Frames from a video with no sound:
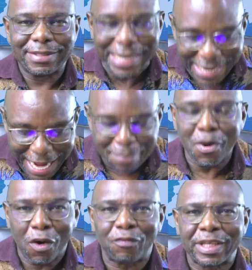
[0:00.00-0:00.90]

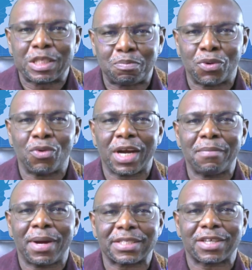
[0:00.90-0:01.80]
name of this
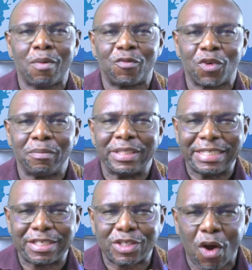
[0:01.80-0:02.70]
program has come from,
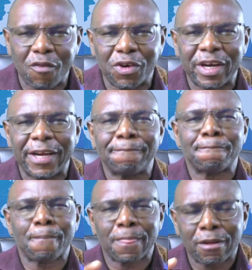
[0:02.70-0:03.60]
discovering
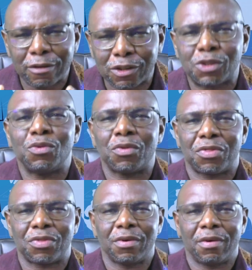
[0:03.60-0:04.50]

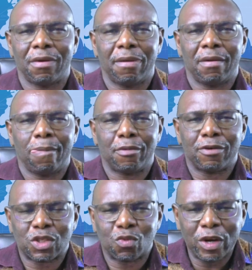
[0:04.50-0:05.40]
truth.
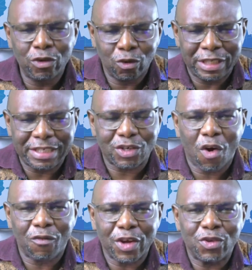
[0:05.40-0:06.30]
Because when you
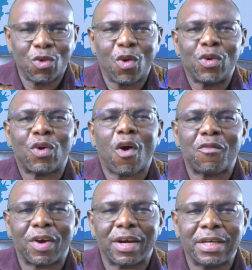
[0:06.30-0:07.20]
discover, you
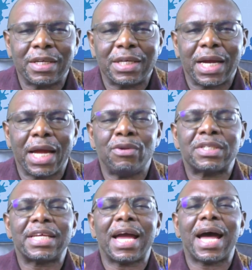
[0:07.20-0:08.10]
uncover, and you
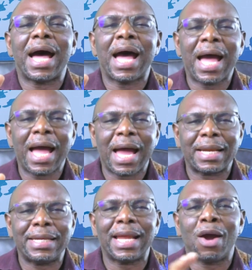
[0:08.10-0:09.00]
say, ah,
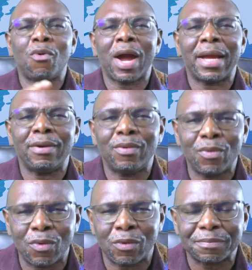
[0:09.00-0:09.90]
now I
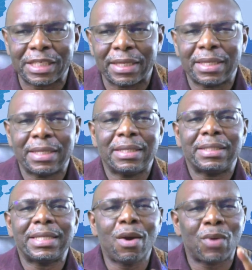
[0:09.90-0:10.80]
know.
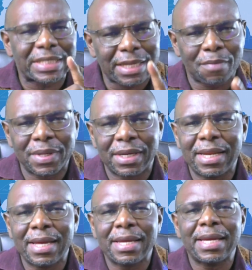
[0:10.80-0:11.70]
Now wasabi,
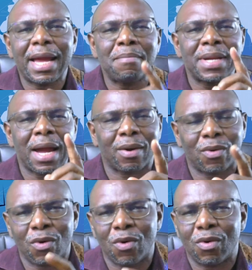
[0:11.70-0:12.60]
legi
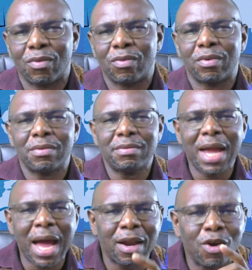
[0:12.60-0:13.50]
hamnako,
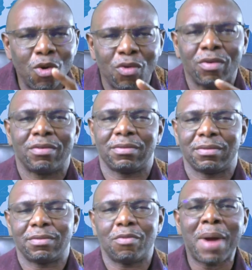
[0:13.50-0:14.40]
nyalung,
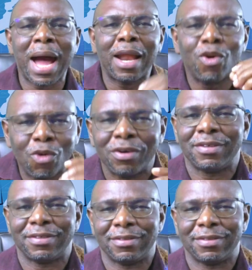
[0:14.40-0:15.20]
malung.